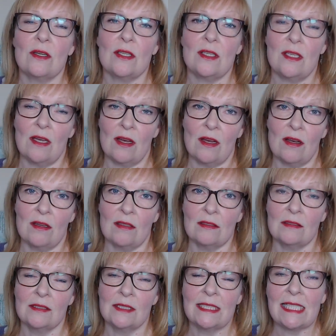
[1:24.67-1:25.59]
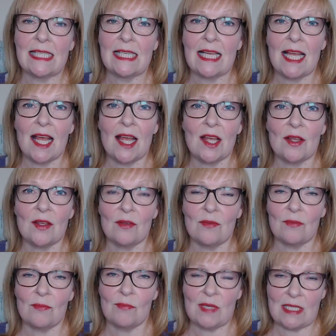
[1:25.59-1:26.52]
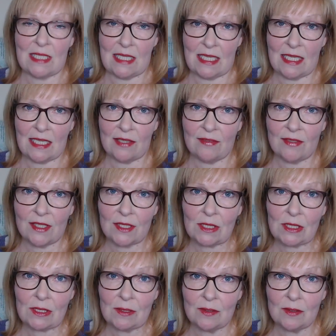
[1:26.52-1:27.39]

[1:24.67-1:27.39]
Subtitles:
yarn material,